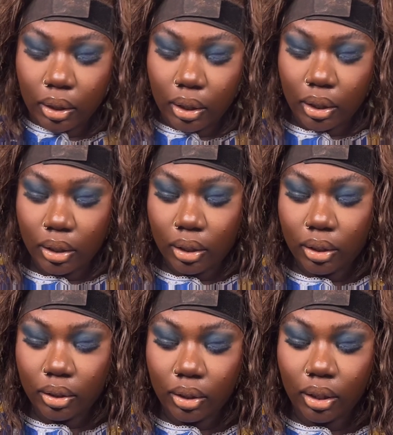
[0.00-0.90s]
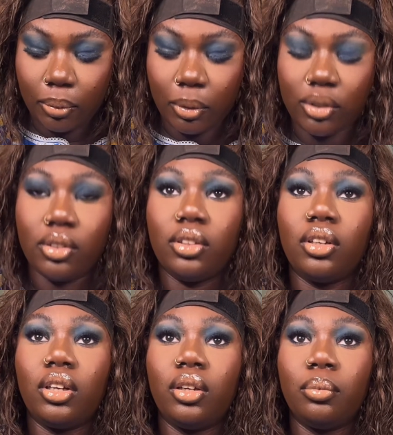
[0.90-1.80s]
And then I'm mixing the
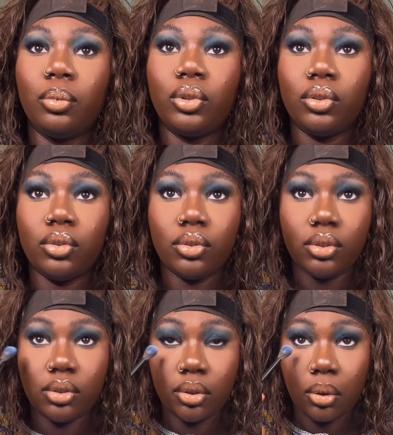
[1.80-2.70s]
light blues.